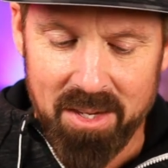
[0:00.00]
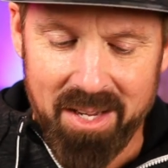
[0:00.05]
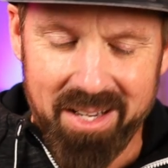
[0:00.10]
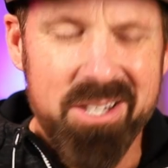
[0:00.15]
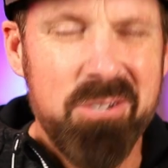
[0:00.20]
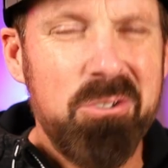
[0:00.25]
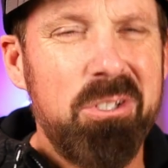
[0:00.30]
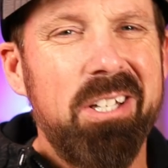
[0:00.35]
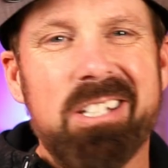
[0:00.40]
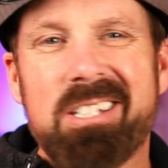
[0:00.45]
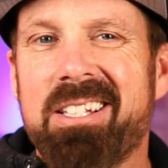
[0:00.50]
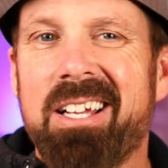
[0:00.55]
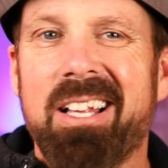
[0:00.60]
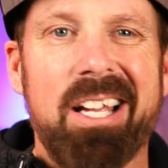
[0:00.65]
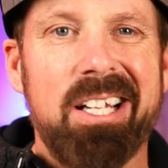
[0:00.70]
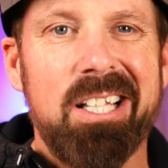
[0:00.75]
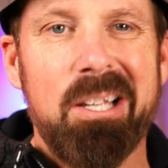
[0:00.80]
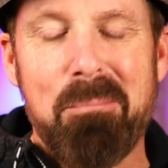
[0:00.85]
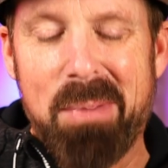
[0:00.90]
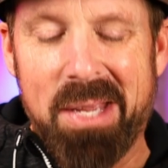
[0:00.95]
And I usually just get
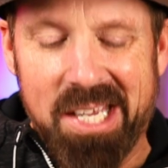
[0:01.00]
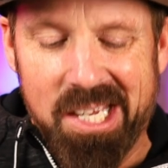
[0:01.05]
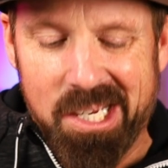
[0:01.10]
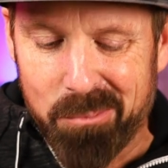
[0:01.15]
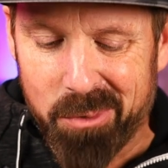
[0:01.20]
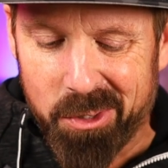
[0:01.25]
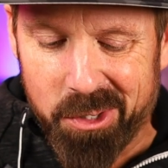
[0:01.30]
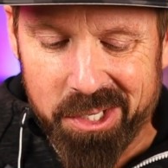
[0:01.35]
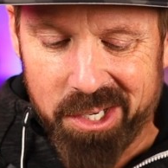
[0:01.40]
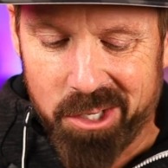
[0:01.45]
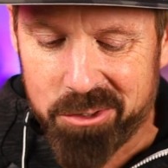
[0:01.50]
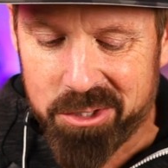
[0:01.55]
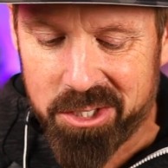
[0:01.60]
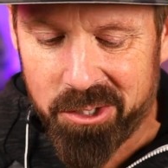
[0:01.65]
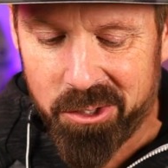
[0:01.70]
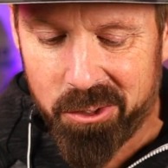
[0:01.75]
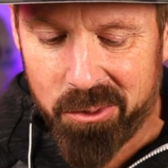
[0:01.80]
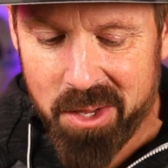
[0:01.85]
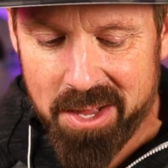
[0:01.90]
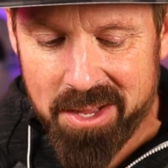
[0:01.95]
like the bean burrito
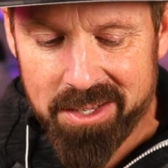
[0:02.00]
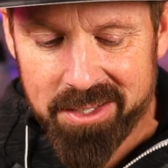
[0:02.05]
too.